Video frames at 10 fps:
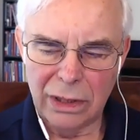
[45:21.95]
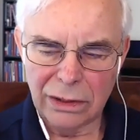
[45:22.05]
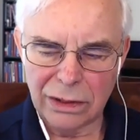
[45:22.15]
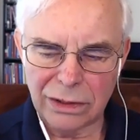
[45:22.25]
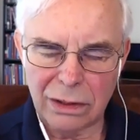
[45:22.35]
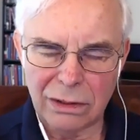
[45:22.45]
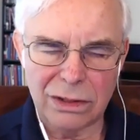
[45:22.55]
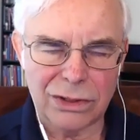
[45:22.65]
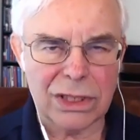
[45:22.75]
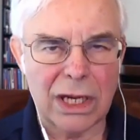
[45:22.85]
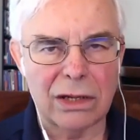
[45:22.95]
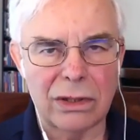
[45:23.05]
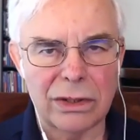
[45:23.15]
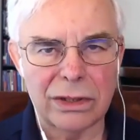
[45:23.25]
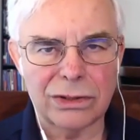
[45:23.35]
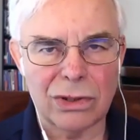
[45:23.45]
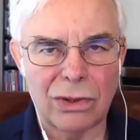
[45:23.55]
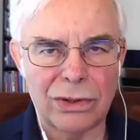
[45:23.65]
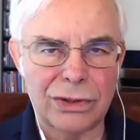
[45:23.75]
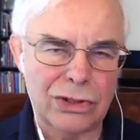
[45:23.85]
the the cycle, and it's
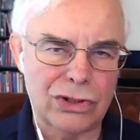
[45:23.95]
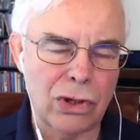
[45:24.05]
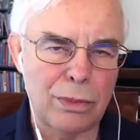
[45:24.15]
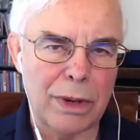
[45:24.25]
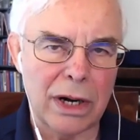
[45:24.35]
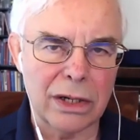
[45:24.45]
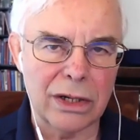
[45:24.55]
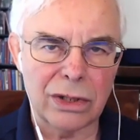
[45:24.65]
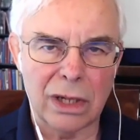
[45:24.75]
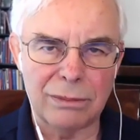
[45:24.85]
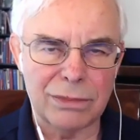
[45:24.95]
called the Job archetype.